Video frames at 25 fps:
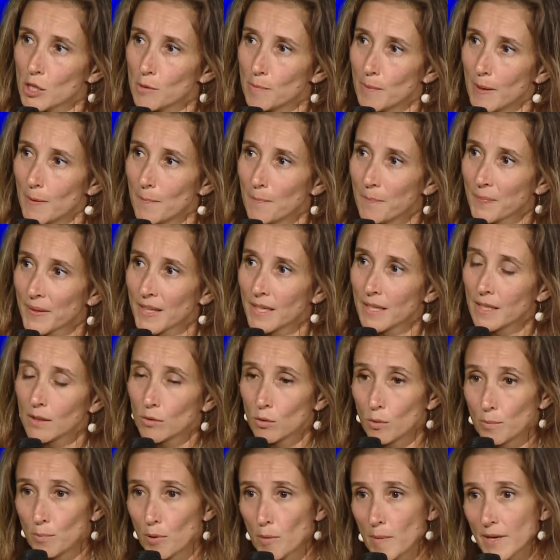people will be
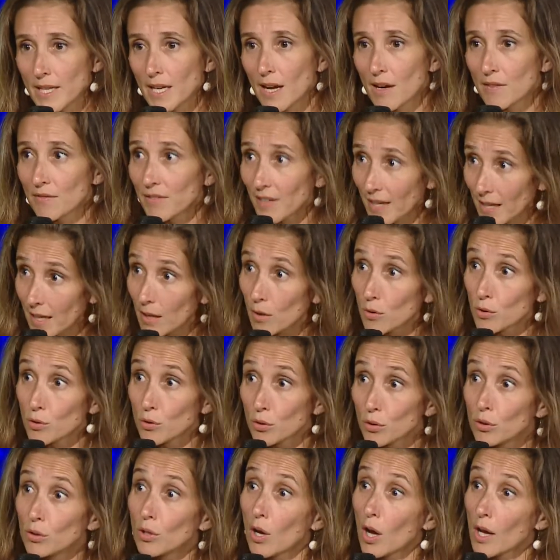frustrated in the end
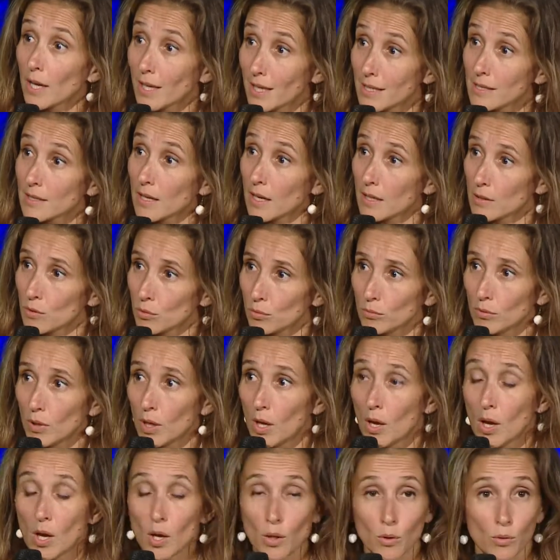because it won't work
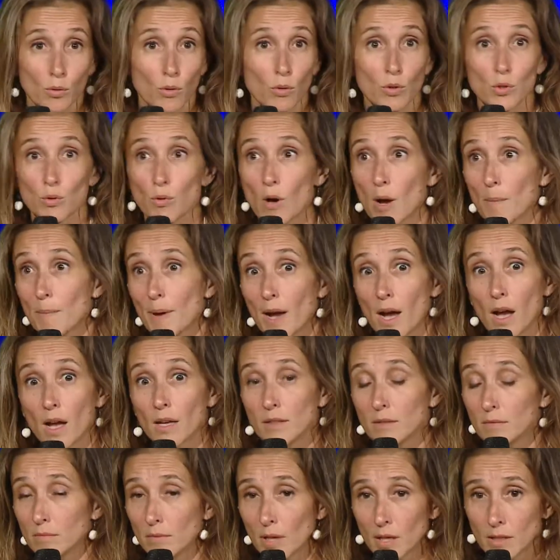collectively. So it
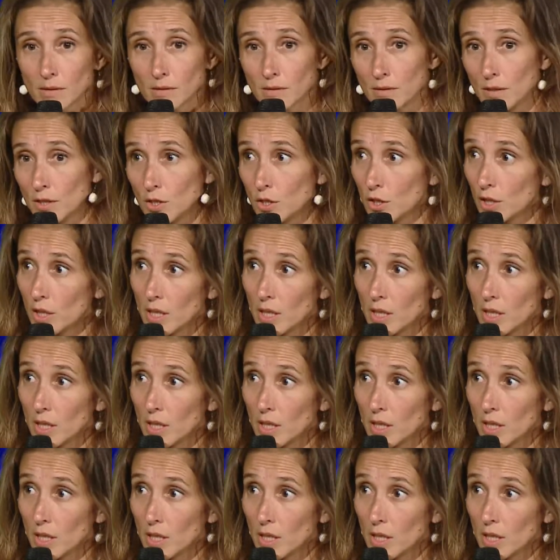needs to be